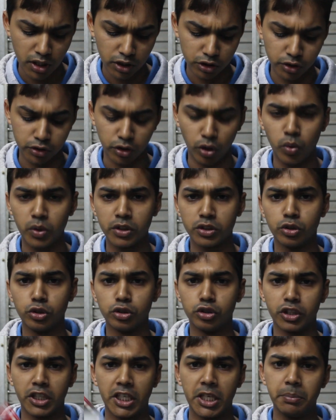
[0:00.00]
So it's always
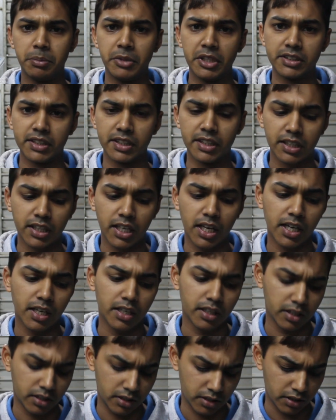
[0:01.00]
good to keep these in the
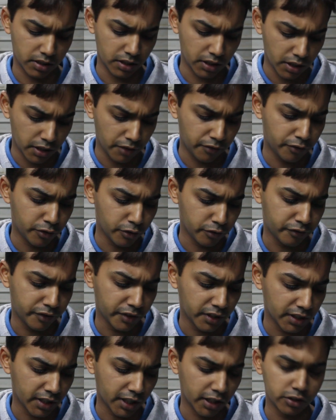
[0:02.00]
car if you
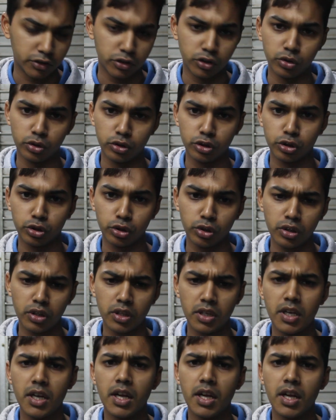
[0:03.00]
feel that you should.